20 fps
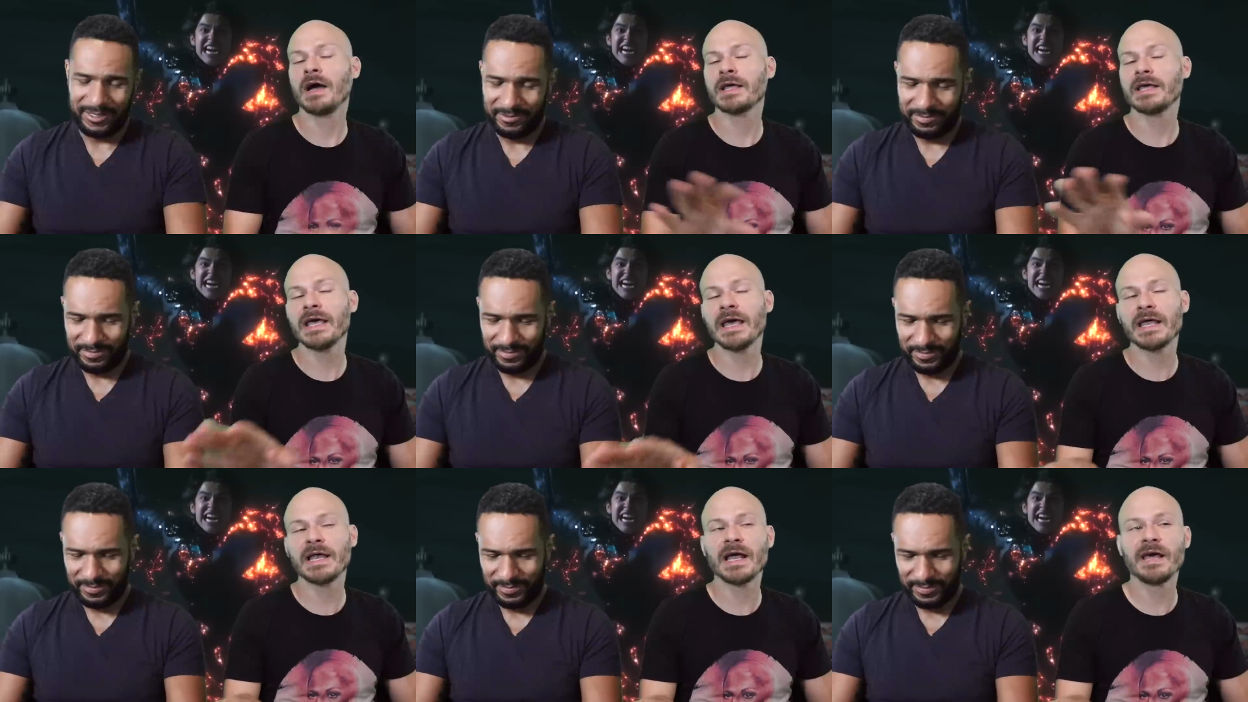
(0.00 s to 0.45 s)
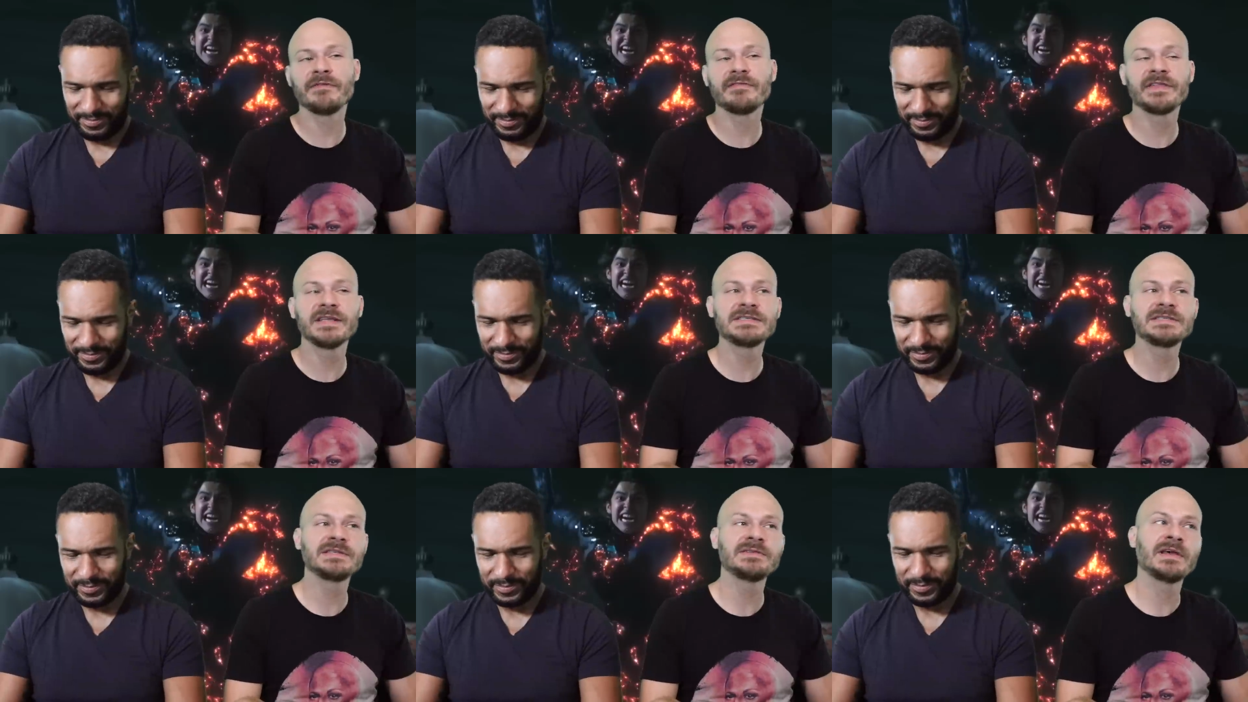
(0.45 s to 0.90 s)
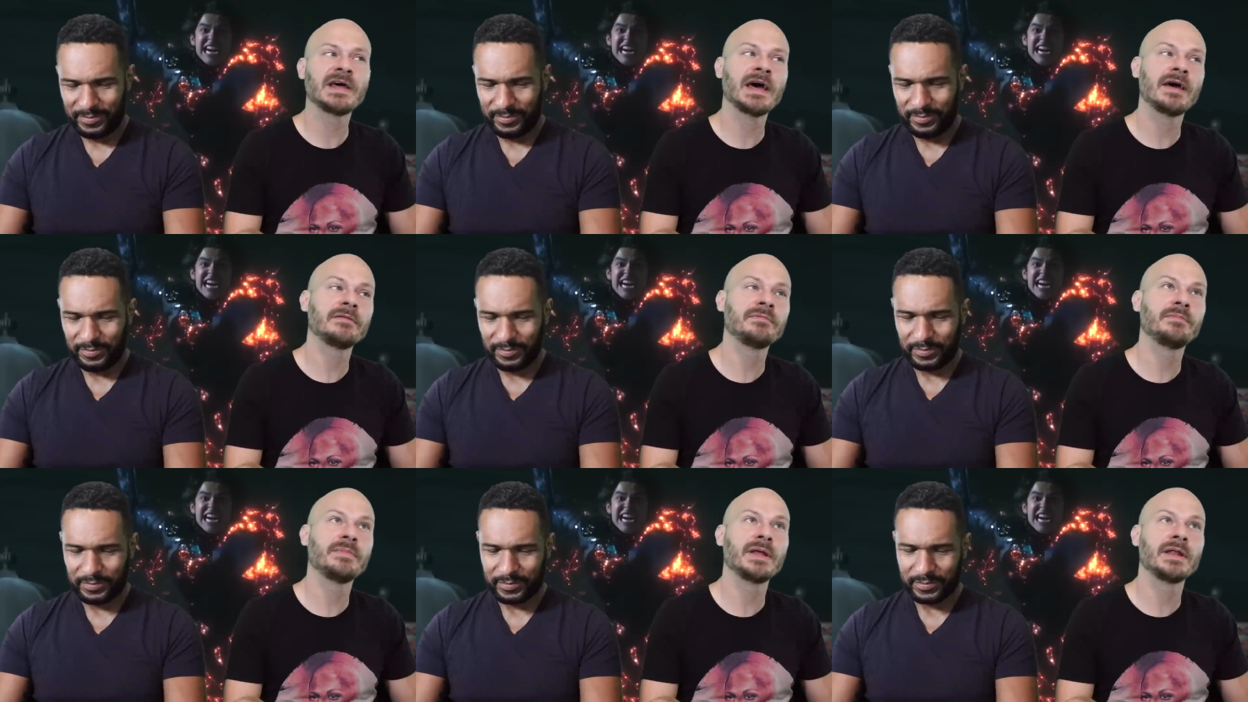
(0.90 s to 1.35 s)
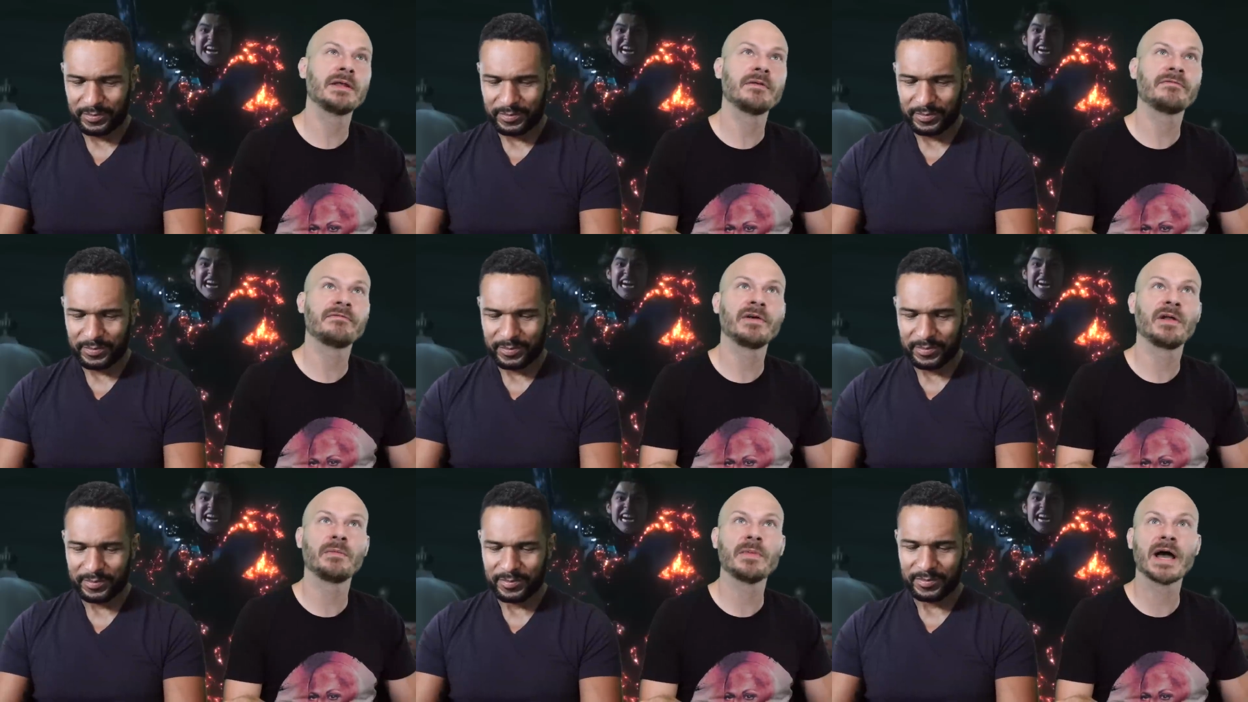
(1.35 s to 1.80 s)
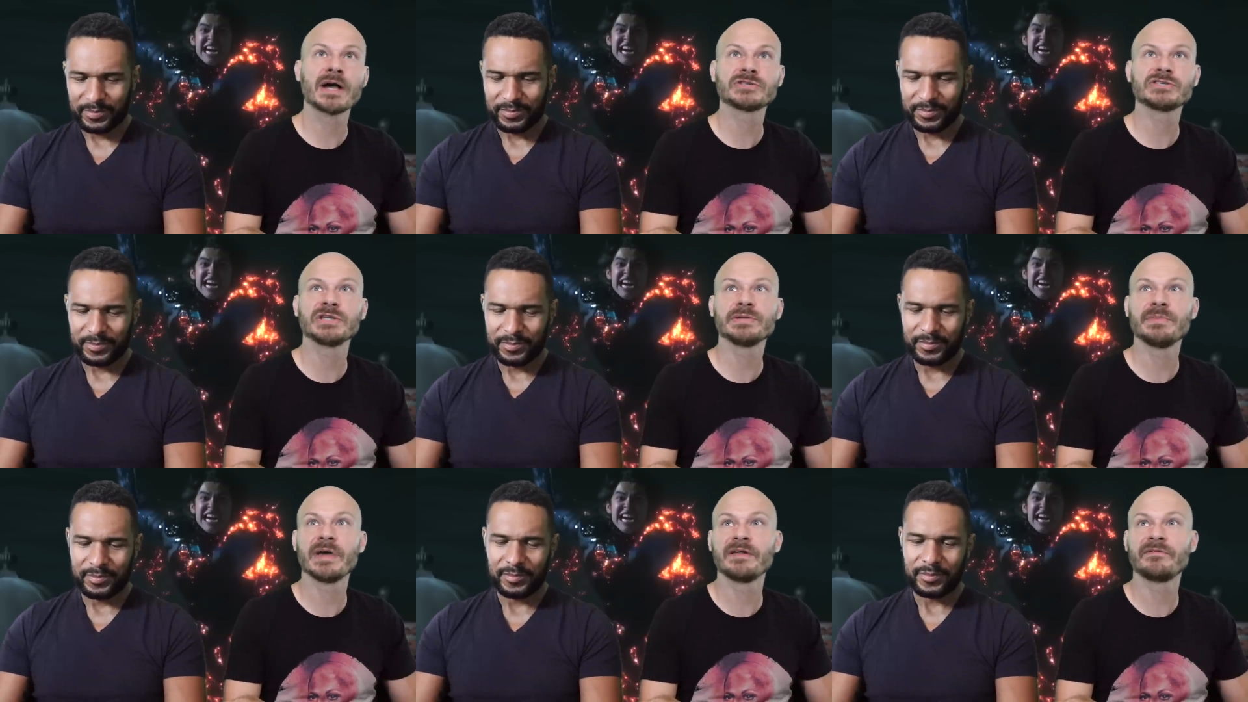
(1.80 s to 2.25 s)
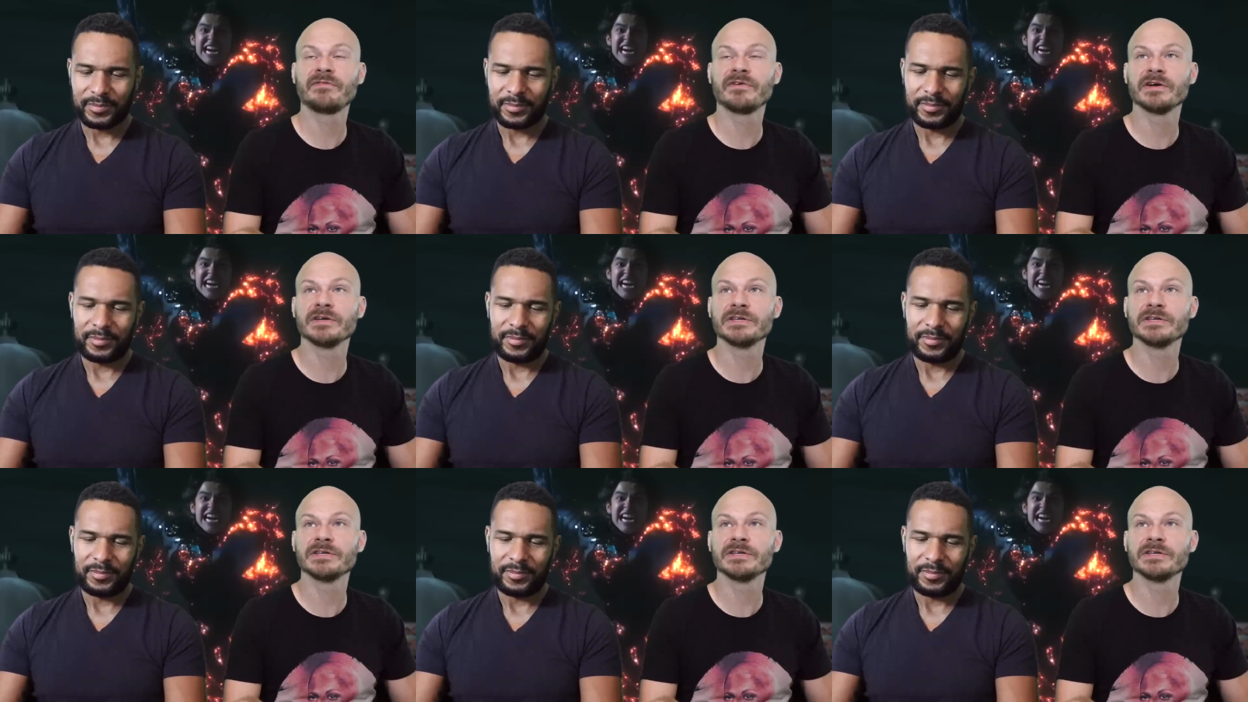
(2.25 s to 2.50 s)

Speaker 1: again, if this had been a film actually made for